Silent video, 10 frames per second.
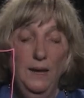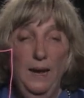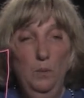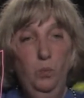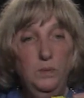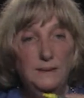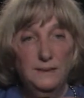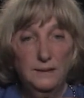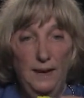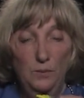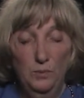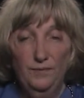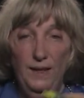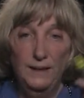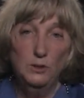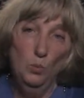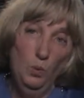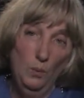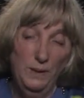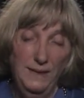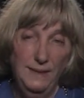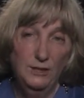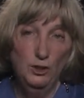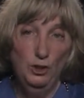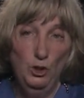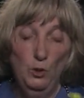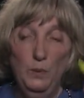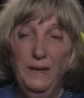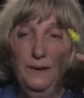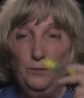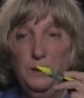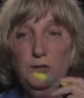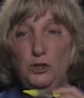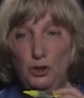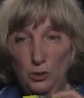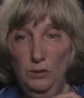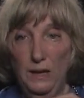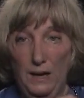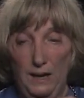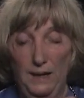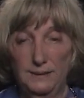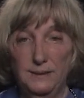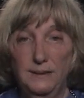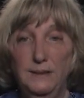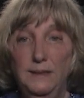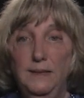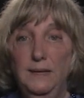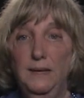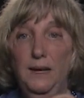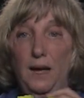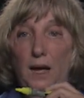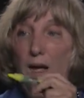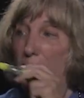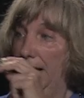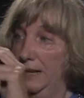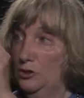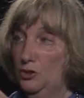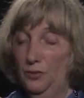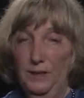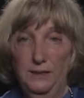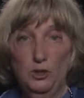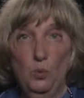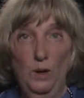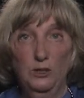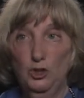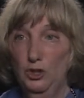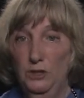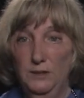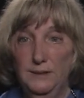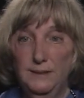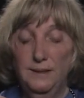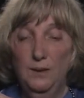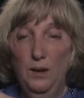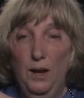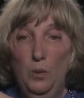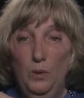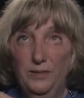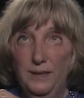and reflect on what we need to do if we do not answer these questions with a